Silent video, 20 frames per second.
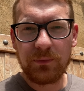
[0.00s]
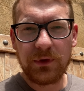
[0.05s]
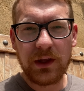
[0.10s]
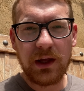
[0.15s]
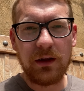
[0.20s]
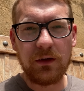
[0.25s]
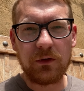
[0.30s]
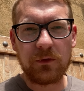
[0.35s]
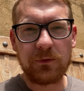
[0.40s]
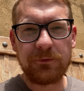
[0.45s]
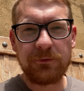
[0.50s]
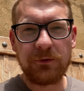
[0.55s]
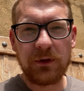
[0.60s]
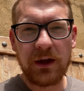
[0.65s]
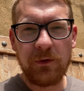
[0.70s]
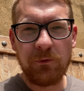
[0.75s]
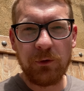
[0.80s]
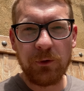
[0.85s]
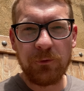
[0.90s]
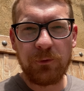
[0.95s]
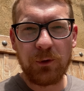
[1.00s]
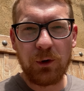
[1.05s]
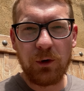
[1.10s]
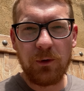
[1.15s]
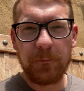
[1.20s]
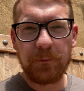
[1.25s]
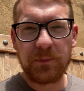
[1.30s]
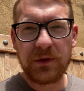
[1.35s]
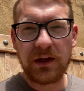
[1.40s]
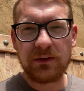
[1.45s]
It is
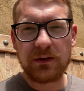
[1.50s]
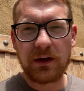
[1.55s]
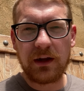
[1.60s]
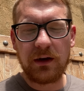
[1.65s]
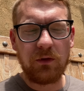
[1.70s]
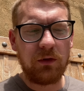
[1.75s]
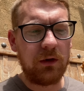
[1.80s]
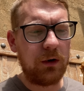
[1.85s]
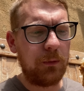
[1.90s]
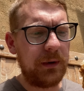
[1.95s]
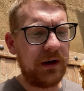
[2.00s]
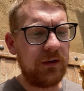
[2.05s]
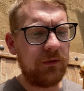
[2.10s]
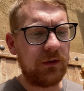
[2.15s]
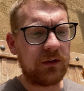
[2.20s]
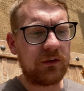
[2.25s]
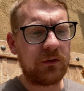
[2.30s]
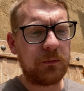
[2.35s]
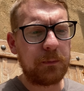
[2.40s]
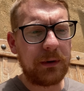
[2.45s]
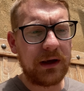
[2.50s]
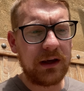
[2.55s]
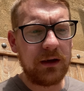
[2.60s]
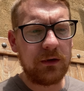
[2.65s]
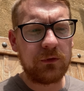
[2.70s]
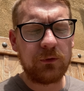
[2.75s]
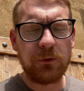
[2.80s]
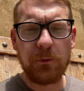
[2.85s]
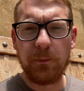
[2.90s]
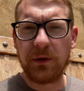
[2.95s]
flavorful. It's got a little bit of the
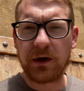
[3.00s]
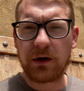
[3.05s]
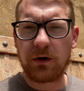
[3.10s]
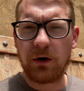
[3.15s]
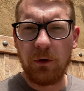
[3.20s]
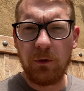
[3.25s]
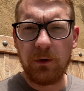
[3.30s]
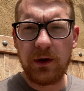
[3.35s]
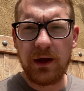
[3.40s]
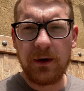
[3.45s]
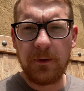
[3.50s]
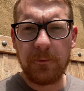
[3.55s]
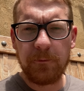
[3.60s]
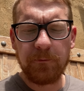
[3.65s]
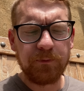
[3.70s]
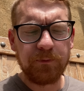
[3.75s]
spice from the coating.